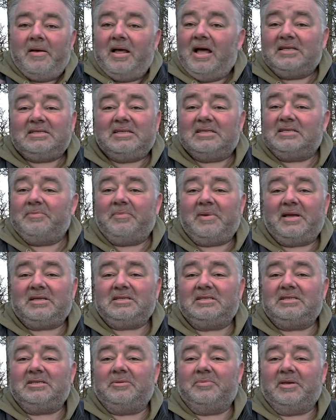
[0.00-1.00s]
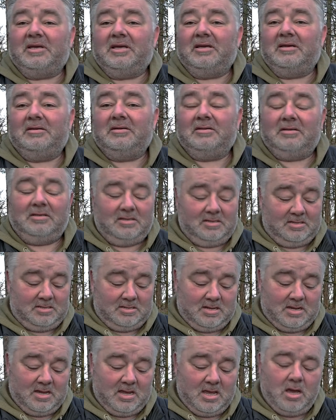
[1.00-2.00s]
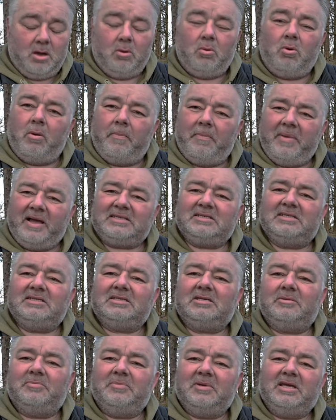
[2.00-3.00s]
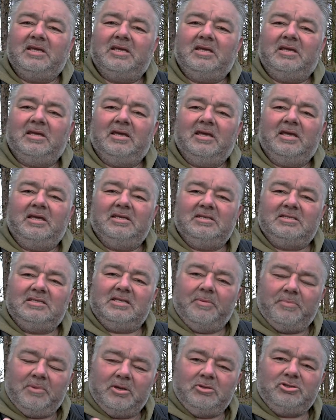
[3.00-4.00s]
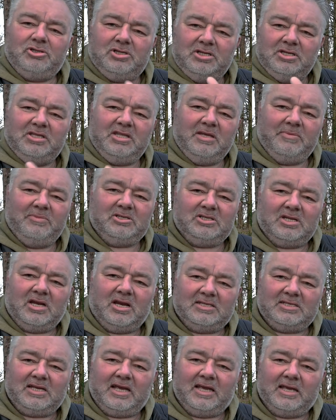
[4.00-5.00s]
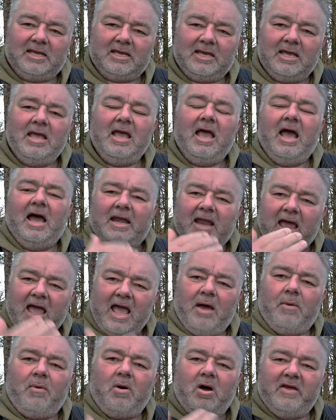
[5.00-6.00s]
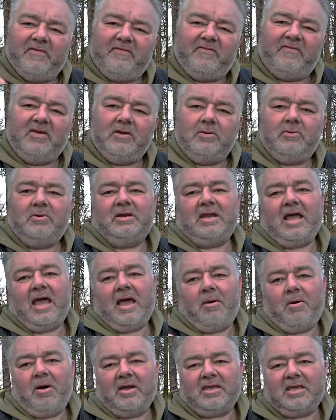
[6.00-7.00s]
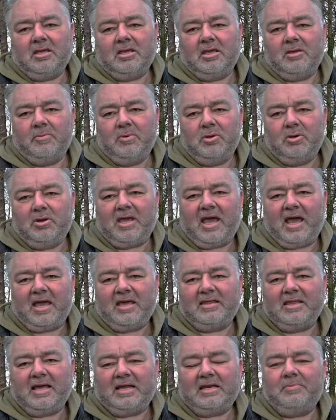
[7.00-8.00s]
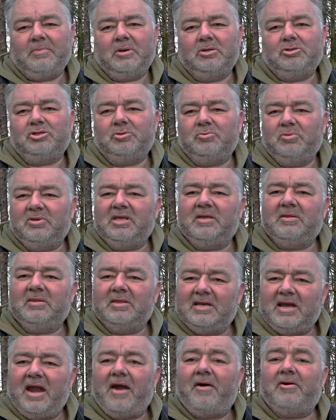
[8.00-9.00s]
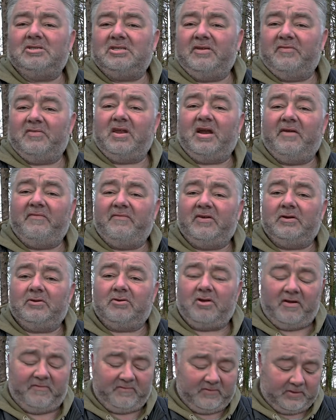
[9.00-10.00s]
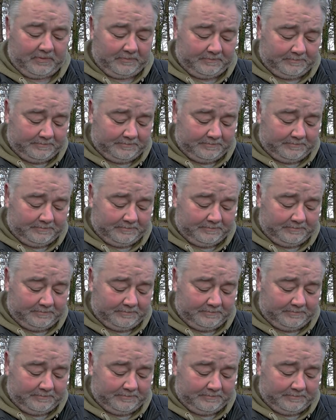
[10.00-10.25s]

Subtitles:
That doesn't matter to me. What matters to me is the emotion in the image that I take and how I feel and how I communicate that emotion within the narrative that I'm photographing.